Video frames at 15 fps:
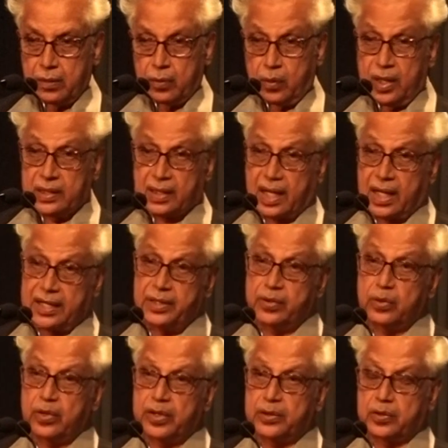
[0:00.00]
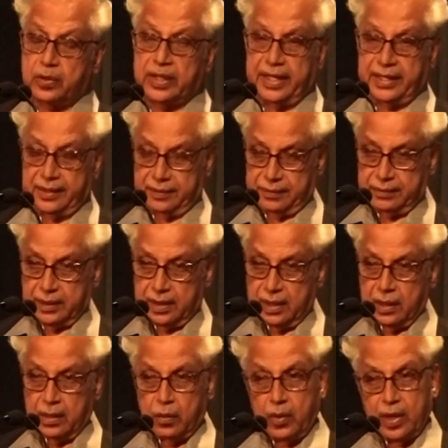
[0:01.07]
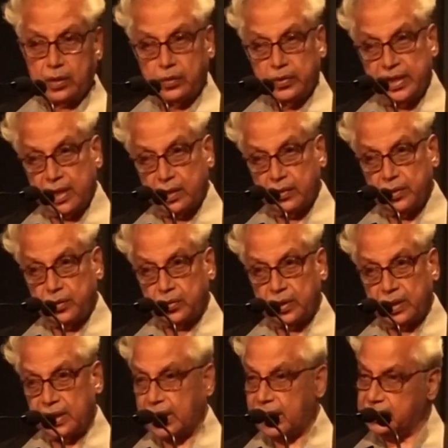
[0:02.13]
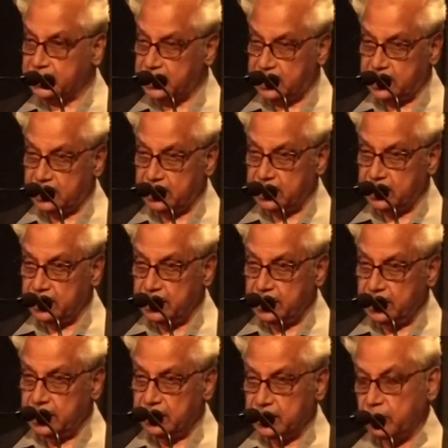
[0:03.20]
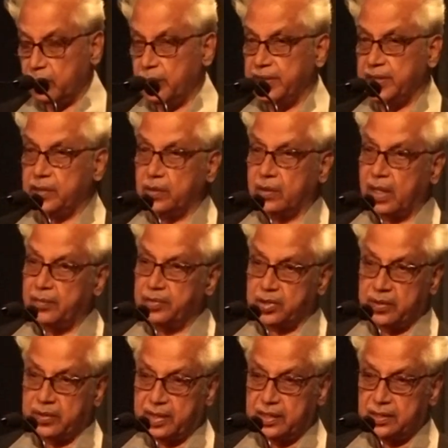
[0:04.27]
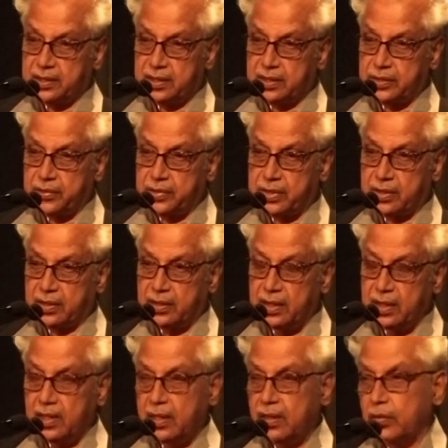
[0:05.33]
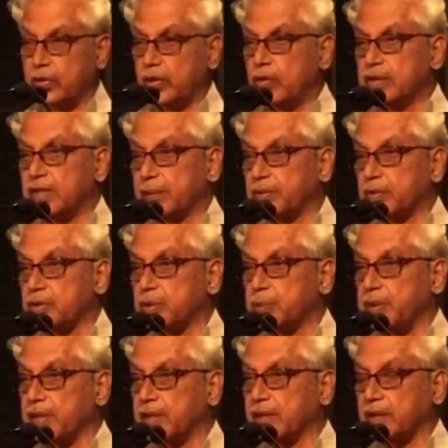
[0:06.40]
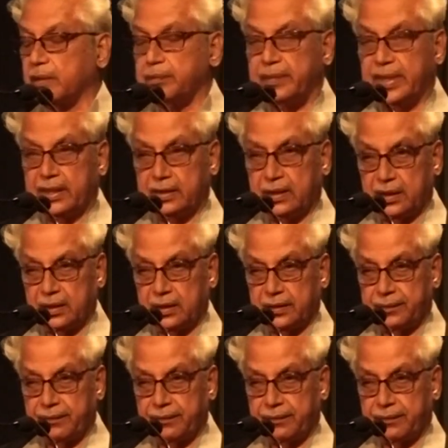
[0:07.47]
What are you going to gain? What we are going to gain, I said. The moment you come to our institution, we won't have to speak many things.